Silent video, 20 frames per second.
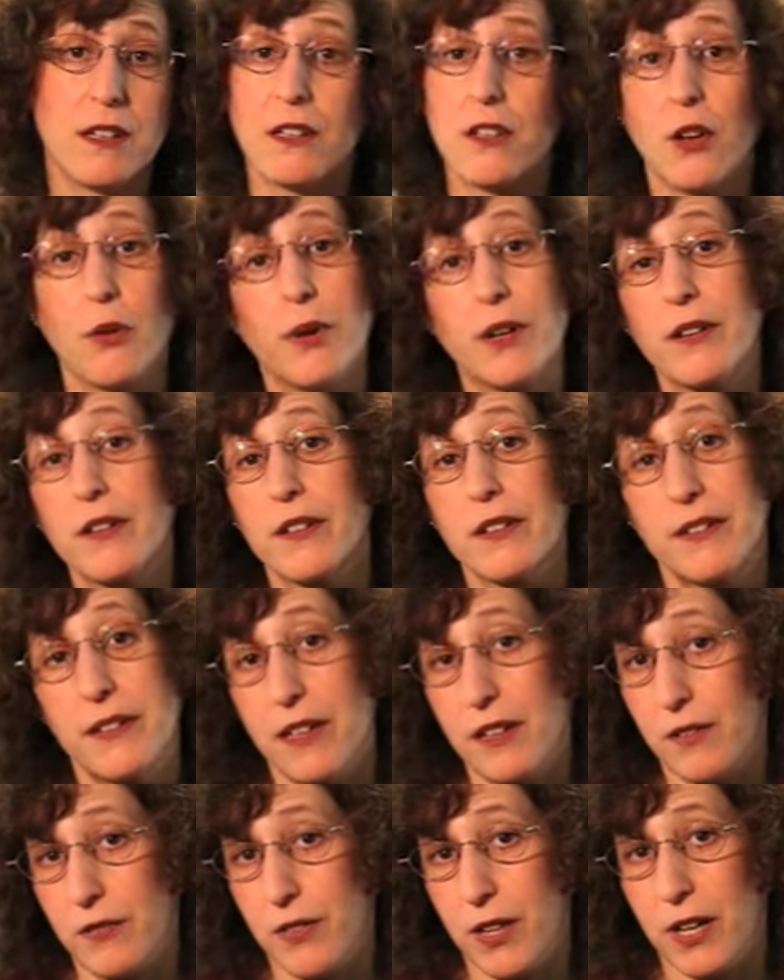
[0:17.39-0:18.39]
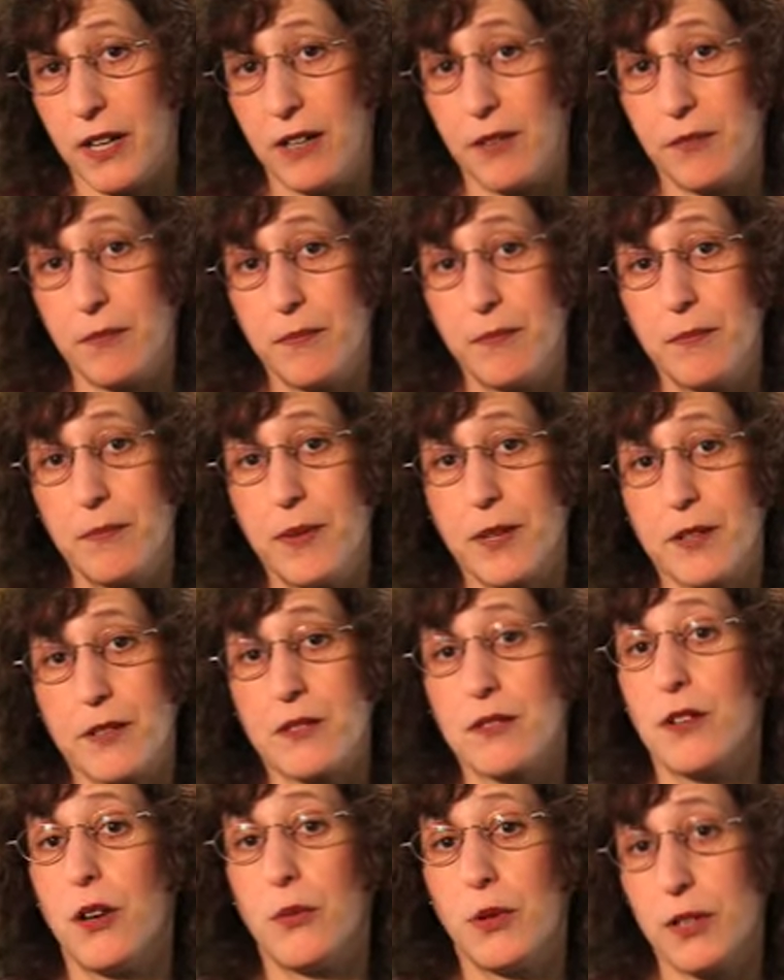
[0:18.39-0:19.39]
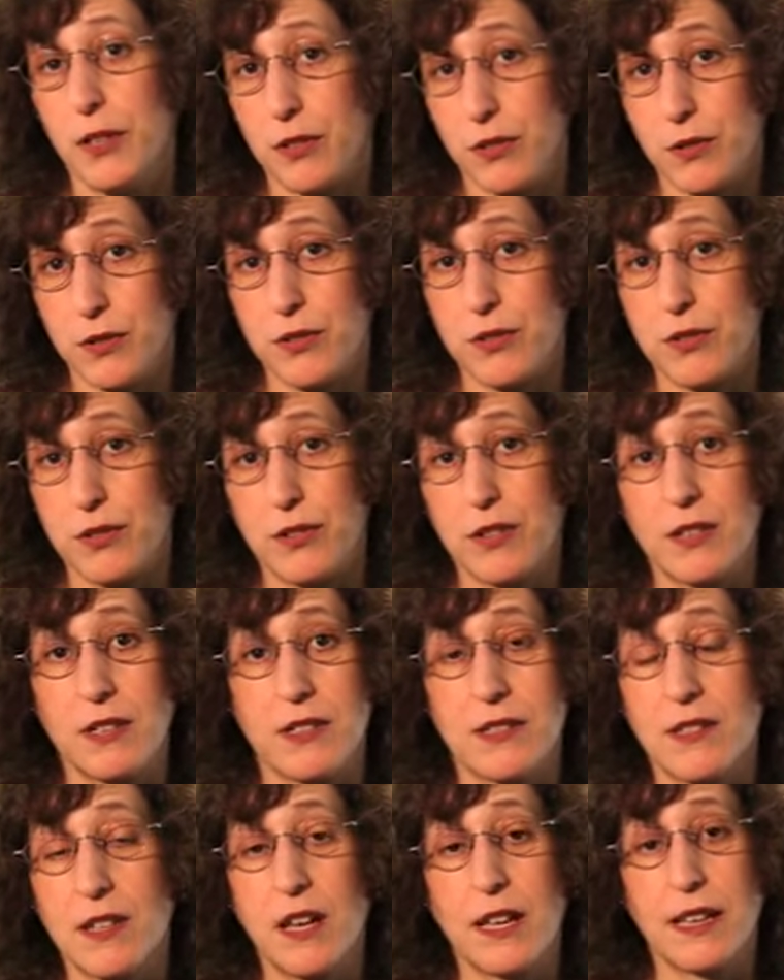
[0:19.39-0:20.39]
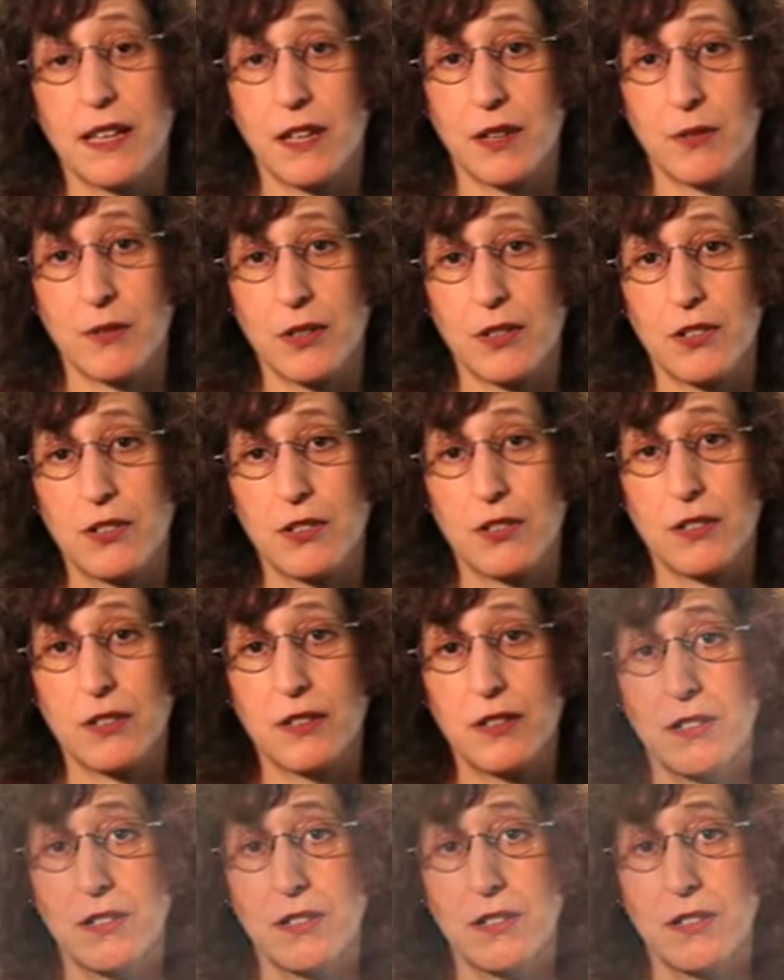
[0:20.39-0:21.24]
No one could identify him because no one understood his sign language.